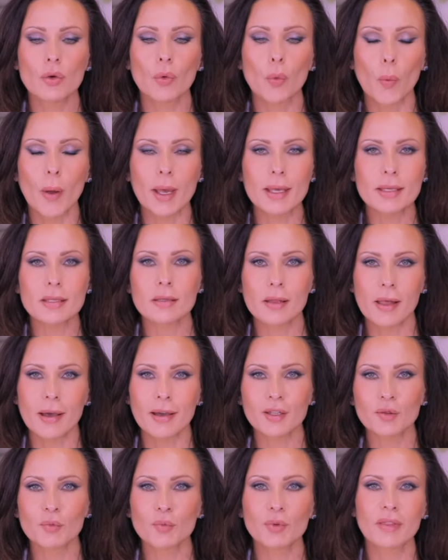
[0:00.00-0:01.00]
your
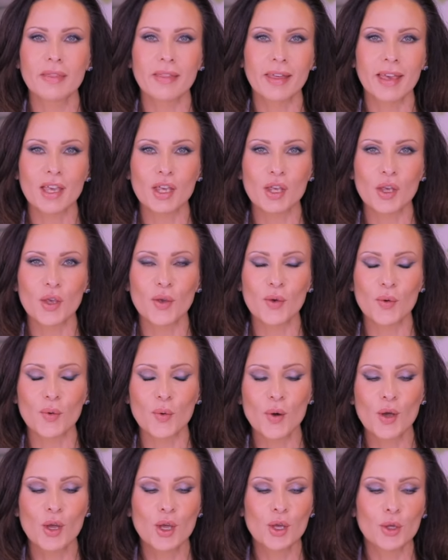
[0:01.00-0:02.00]
waistline will thank
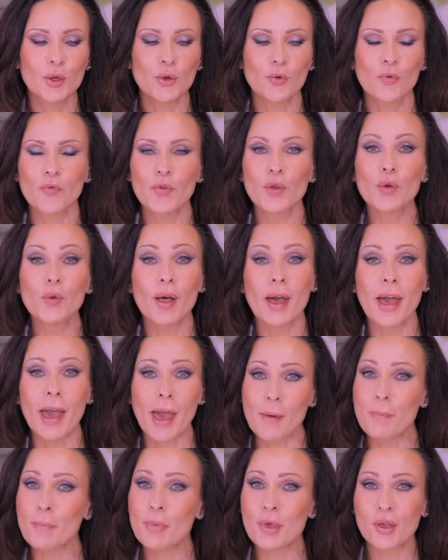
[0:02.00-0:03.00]
you. You'll feel
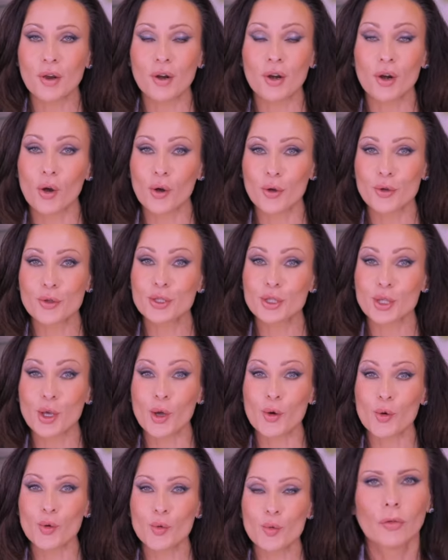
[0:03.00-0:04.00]
happier
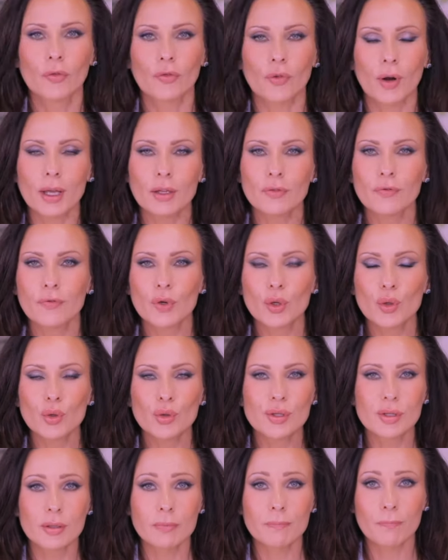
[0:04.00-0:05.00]
also. Fried
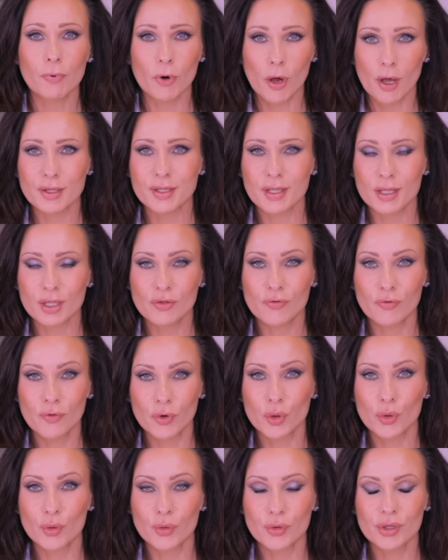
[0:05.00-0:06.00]
foods and processed
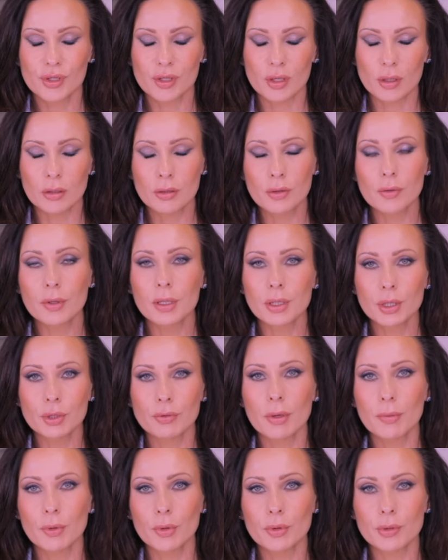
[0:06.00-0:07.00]
foods do
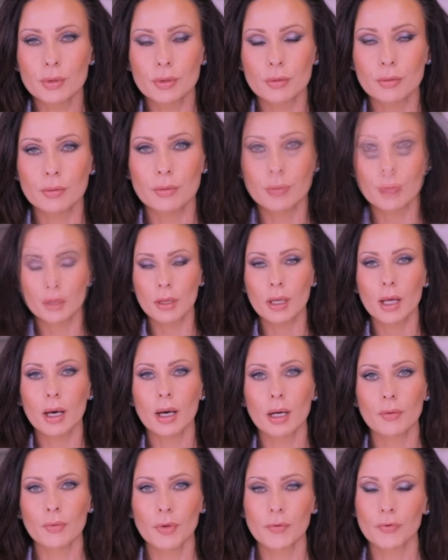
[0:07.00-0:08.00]
contribute to a
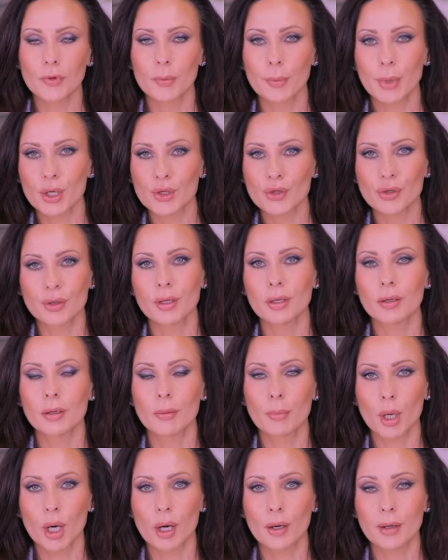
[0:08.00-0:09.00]
lot of inflammation in the
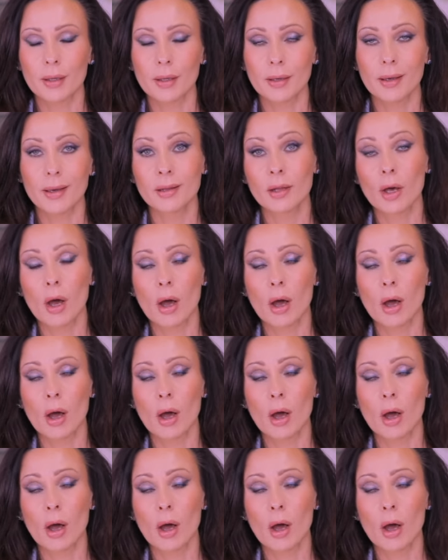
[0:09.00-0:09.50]
body and